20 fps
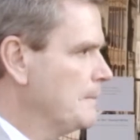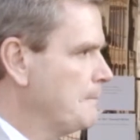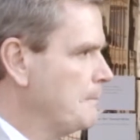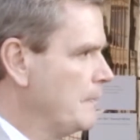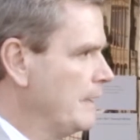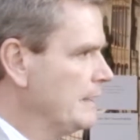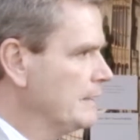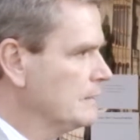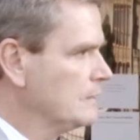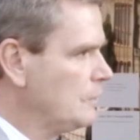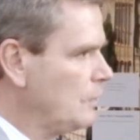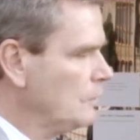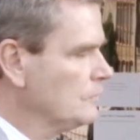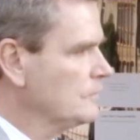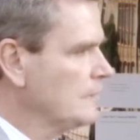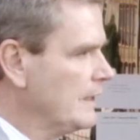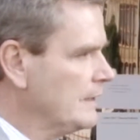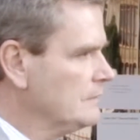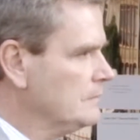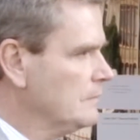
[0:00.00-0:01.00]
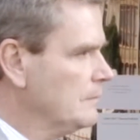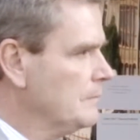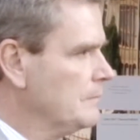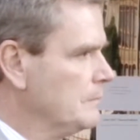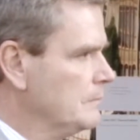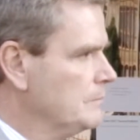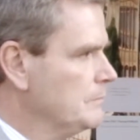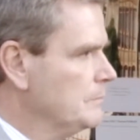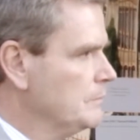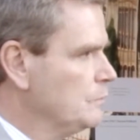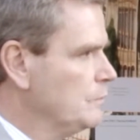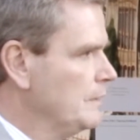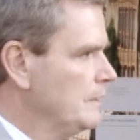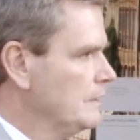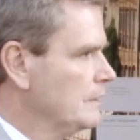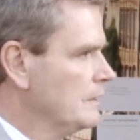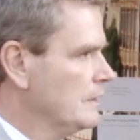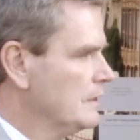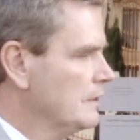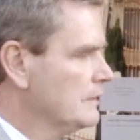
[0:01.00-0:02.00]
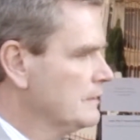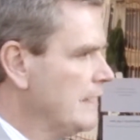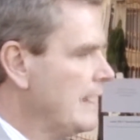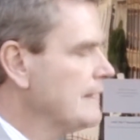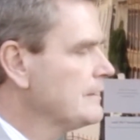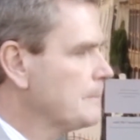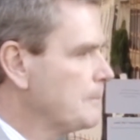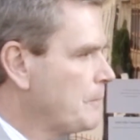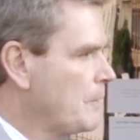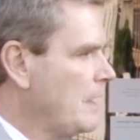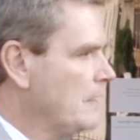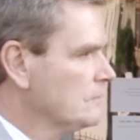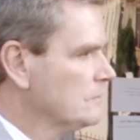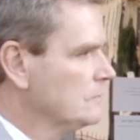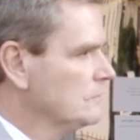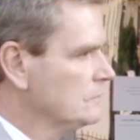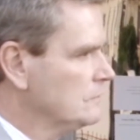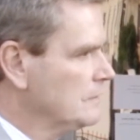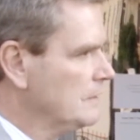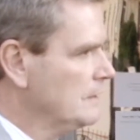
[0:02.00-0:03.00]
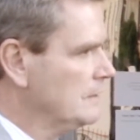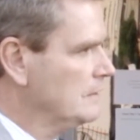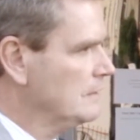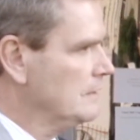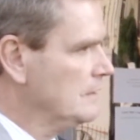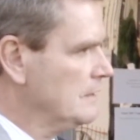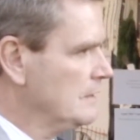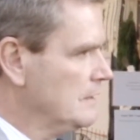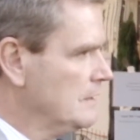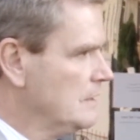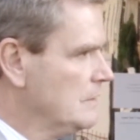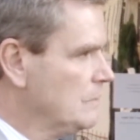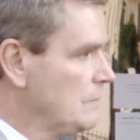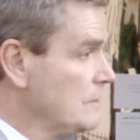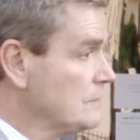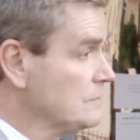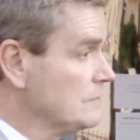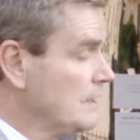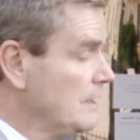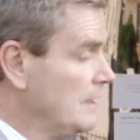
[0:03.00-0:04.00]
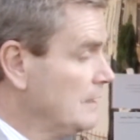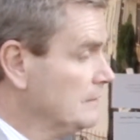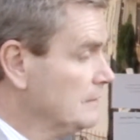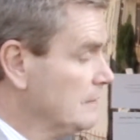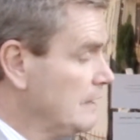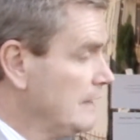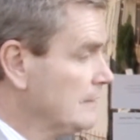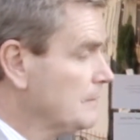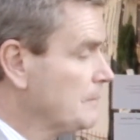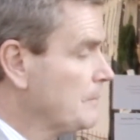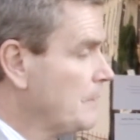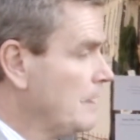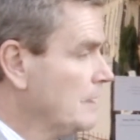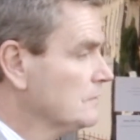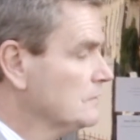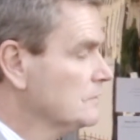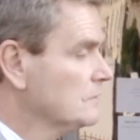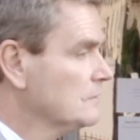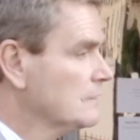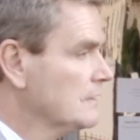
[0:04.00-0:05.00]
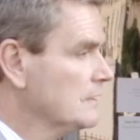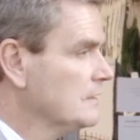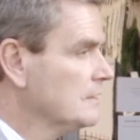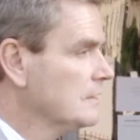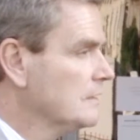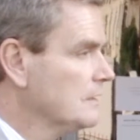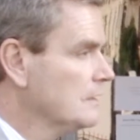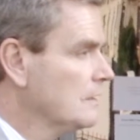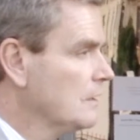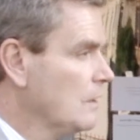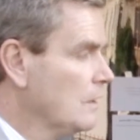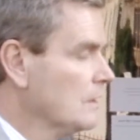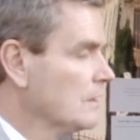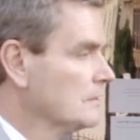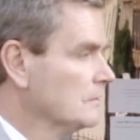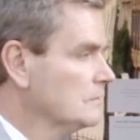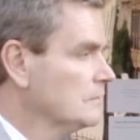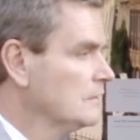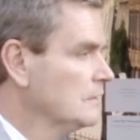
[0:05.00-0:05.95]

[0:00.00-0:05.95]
bring contact between the enterprises in Russia and the enterprises in Holland